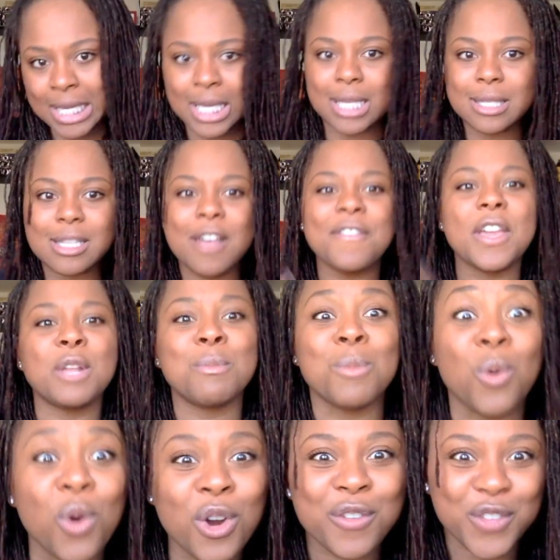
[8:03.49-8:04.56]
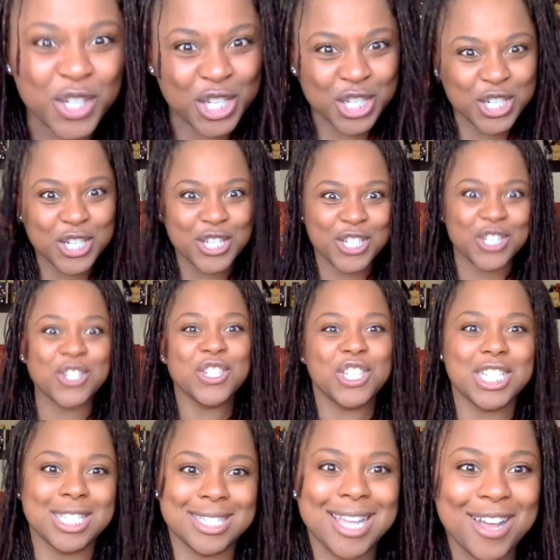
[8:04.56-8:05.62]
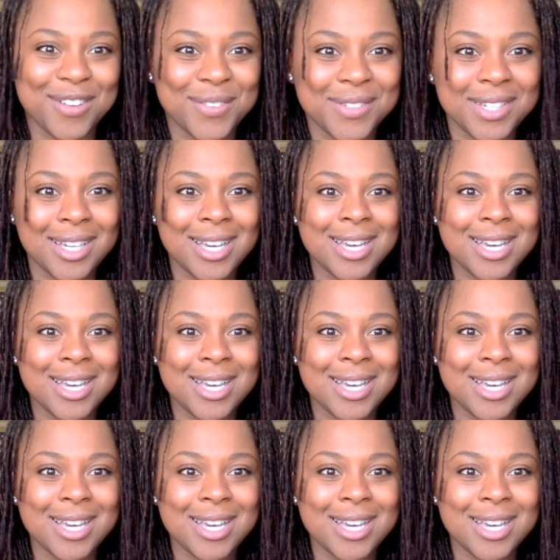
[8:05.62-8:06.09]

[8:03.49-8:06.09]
icky stuff and more of the good, gushy stuff.